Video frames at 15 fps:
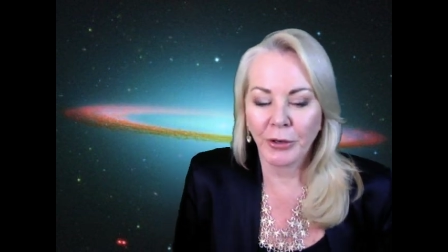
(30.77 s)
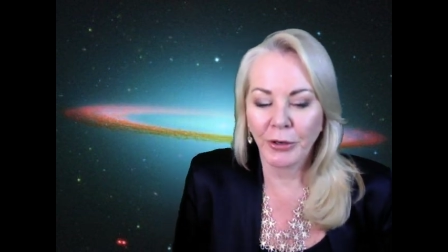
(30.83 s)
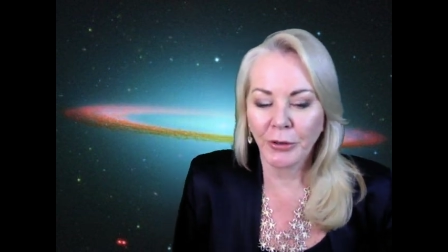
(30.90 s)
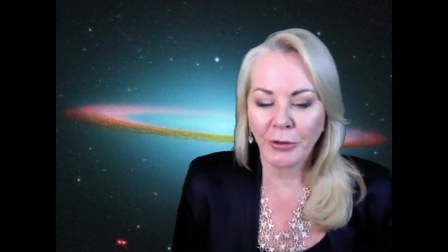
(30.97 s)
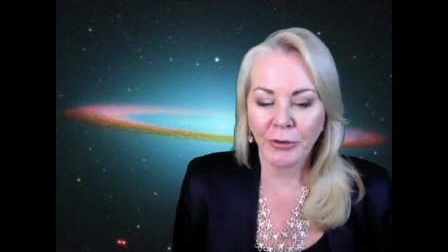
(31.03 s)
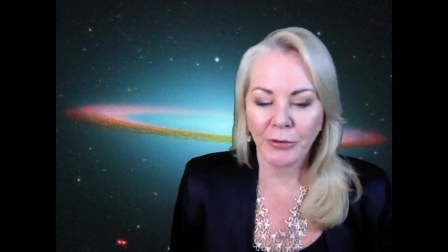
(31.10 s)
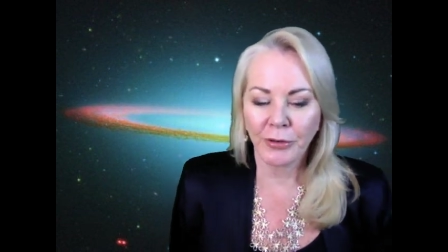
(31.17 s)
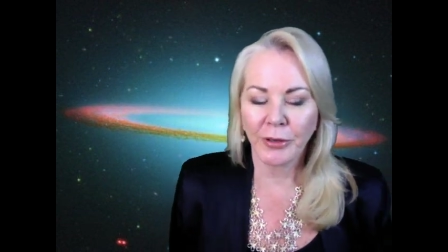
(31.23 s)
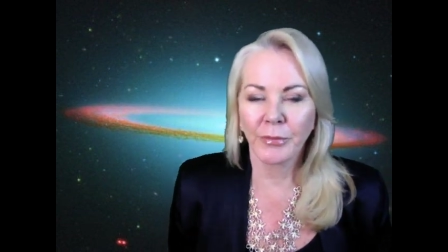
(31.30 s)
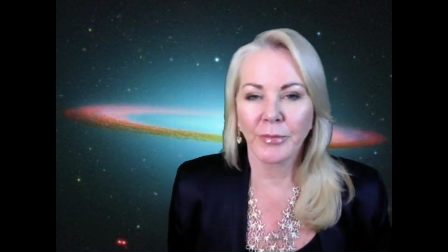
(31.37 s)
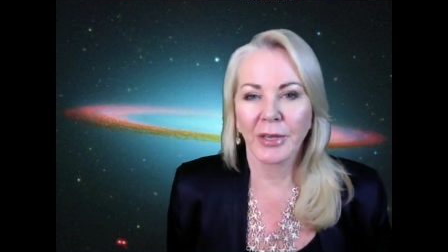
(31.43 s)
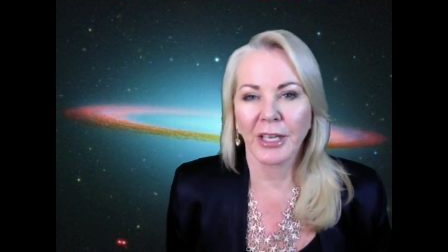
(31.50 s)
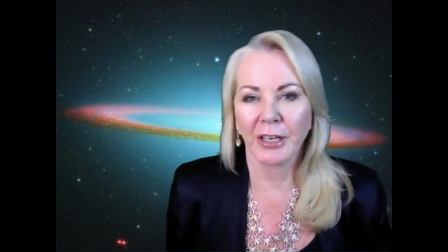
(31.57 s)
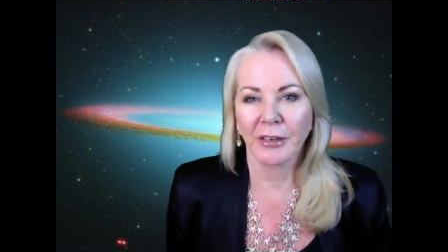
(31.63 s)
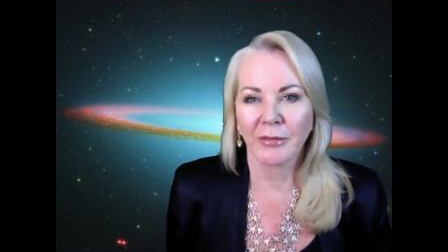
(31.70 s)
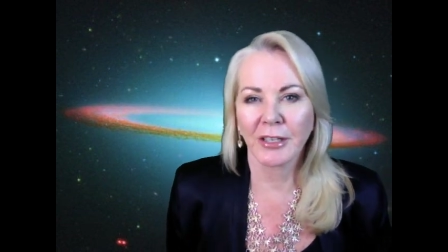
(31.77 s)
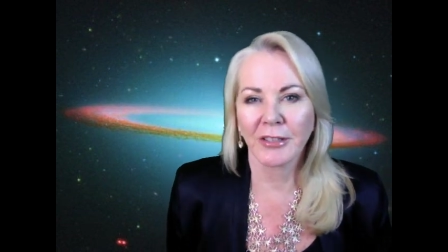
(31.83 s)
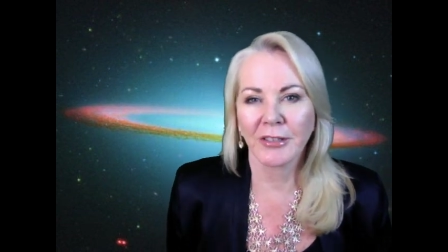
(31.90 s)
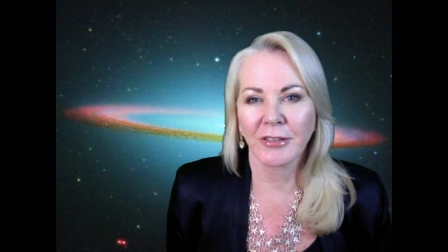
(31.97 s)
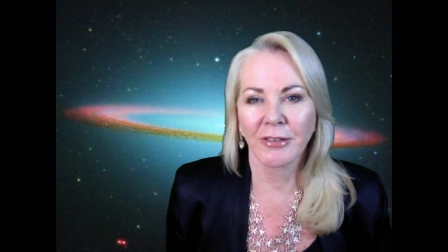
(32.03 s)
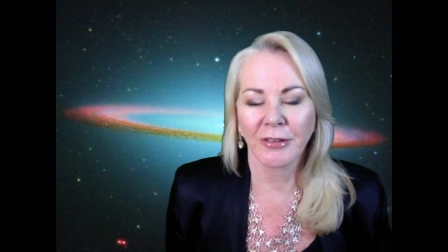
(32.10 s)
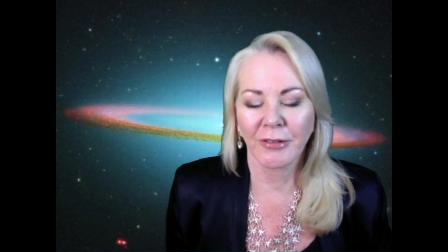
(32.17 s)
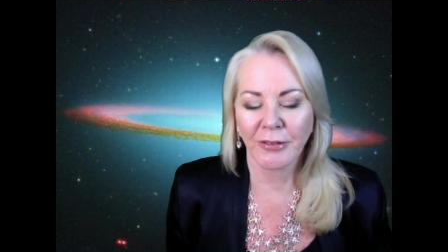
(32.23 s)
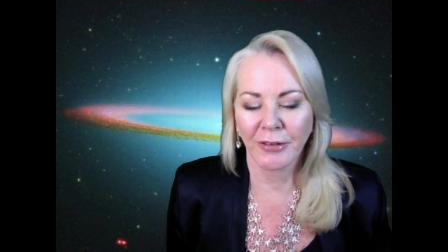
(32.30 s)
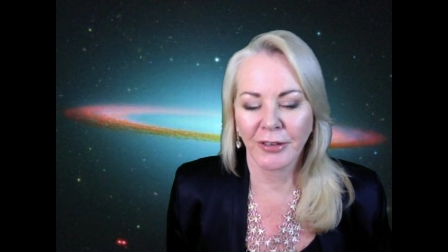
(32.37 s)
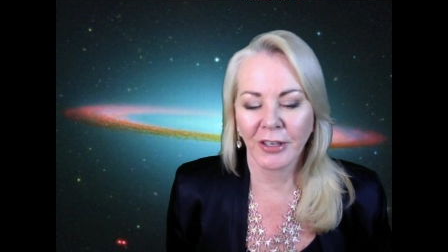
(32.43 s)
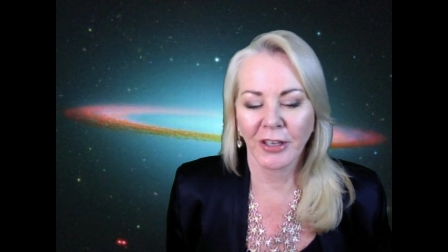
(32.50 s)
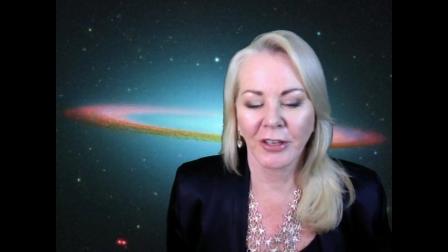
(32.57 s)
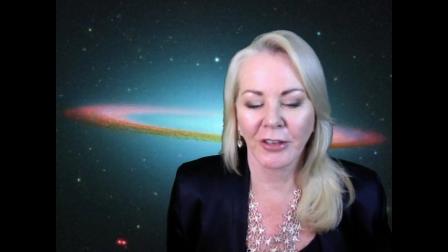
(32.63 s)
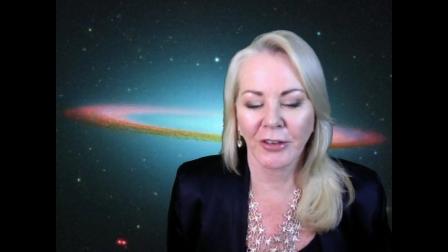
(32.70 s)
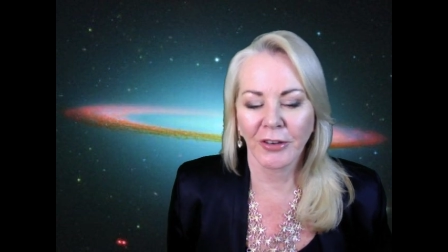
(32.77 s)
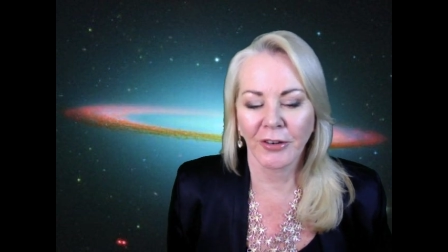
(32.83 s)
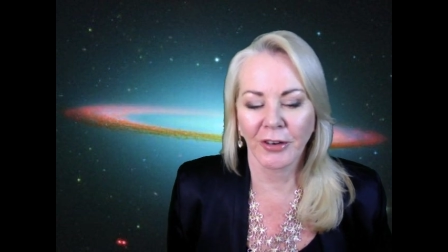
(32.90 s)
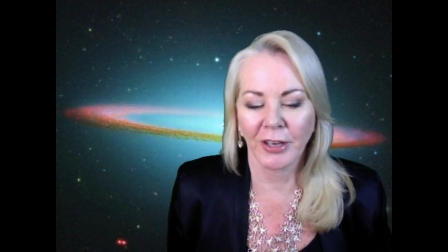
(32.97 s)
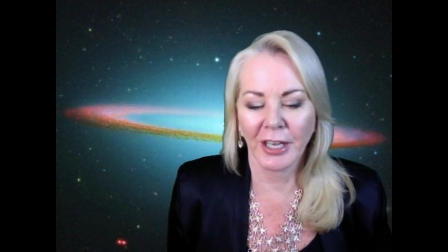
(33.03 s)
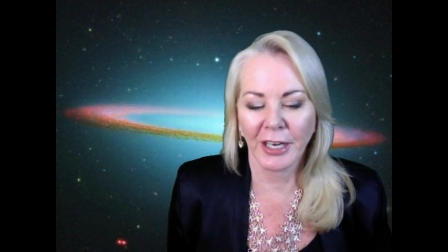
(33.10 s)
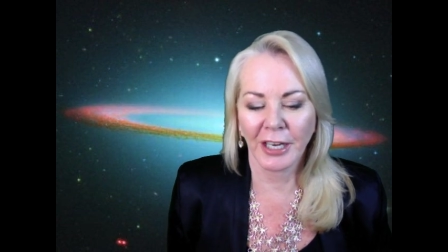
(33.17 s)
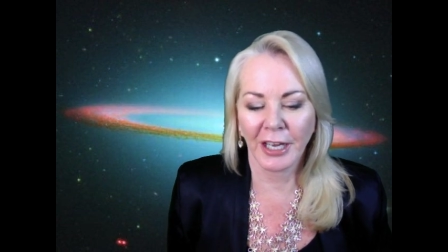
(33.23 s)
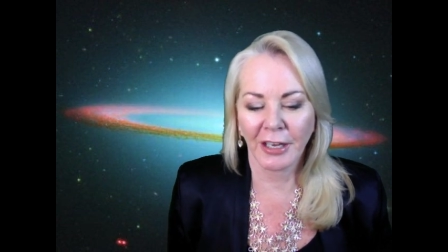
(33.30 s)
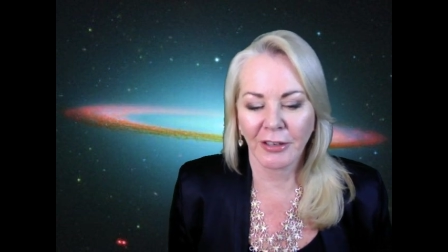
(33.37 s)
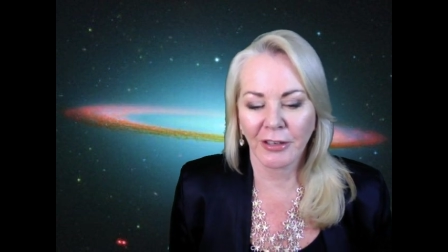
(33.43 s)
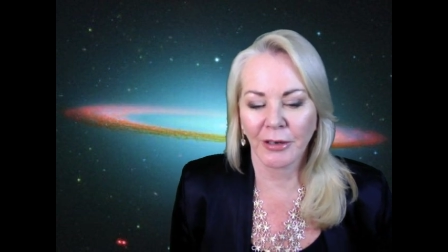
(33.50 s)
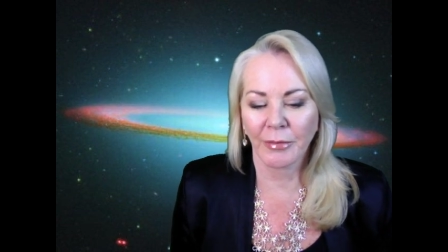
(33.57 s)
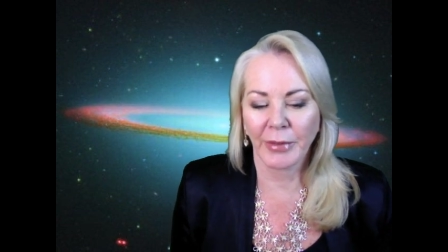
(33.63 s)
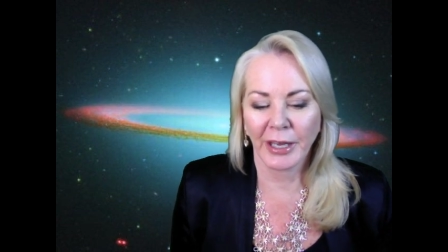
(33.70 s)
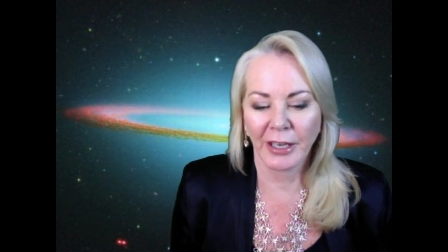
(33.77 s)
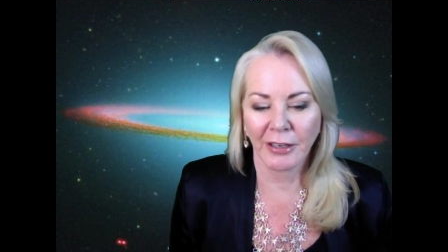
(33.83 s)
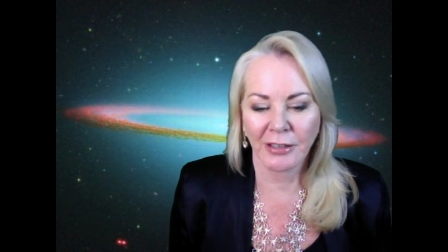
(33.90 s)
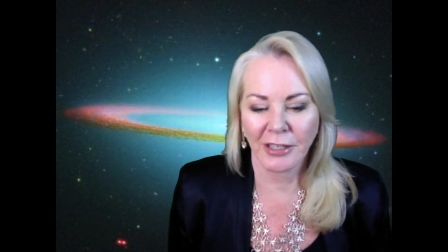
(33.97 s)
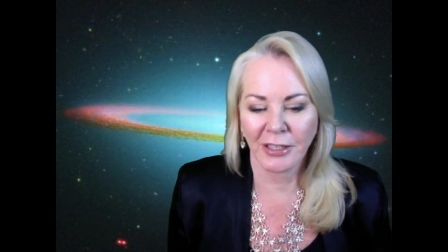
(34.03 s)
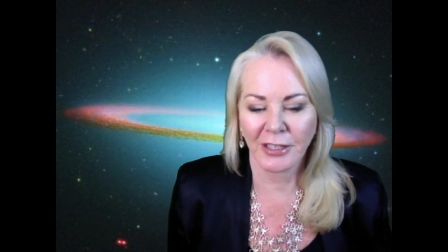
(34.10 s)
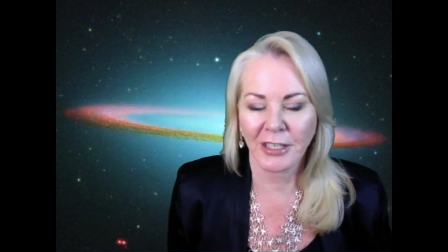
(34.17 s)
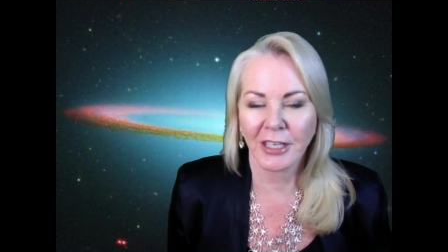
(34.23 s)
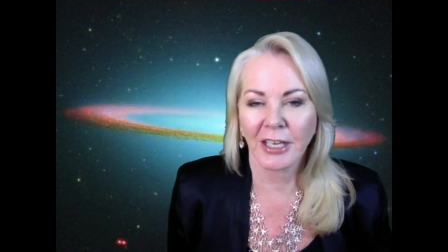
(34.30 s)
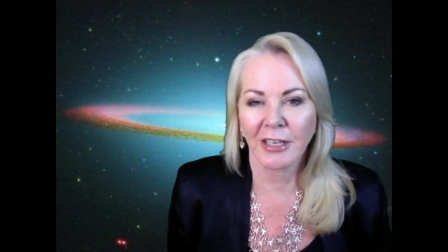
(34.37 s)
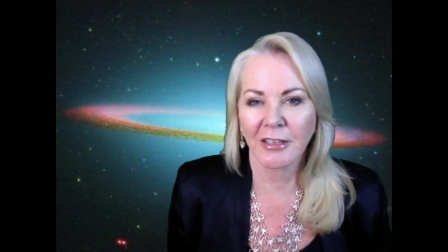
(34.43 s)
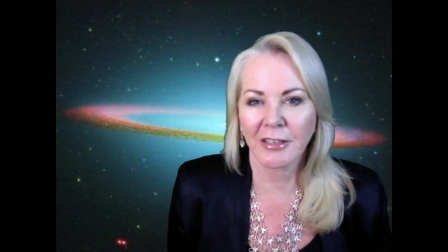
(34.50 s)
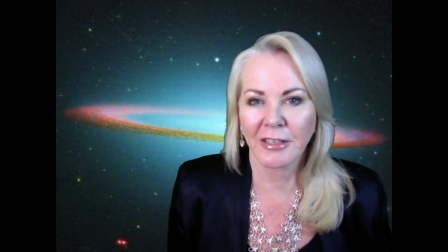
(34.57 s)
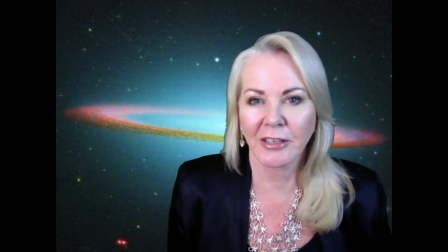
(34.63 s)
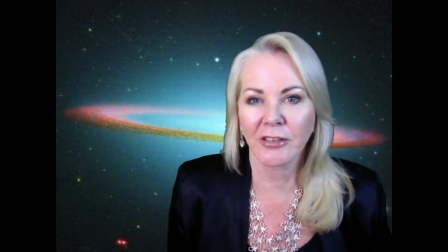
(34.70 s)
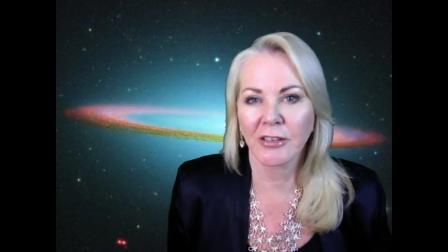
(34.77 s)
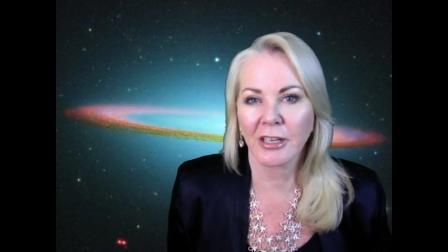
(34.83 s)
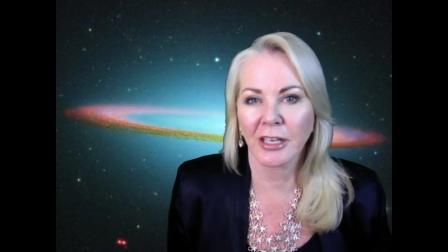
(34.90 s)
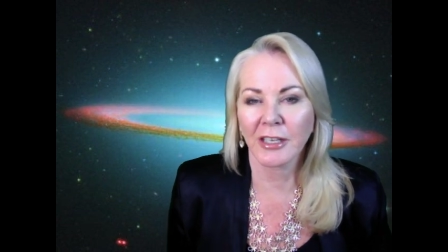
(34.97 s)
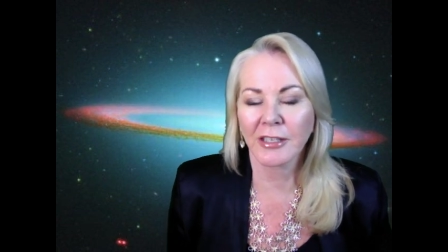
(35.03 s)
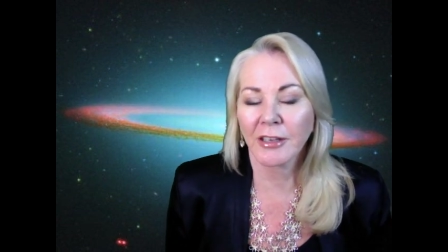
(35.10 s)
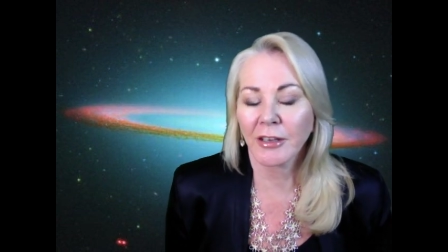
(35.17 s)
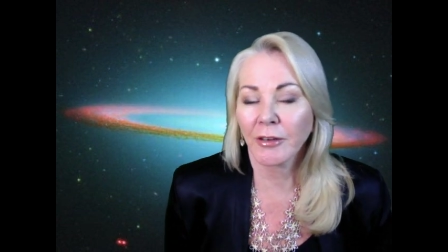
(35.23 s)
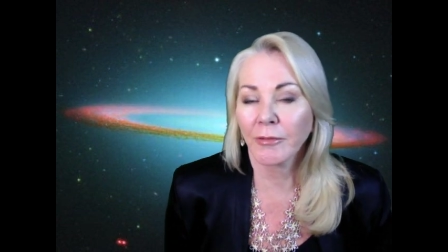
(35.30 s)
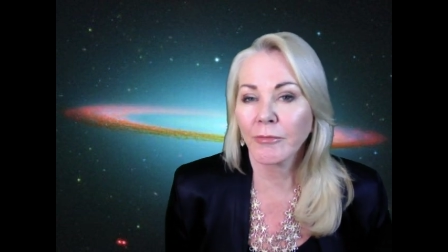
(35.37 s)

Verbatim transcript: who you can meet once you get out and about and start socializing.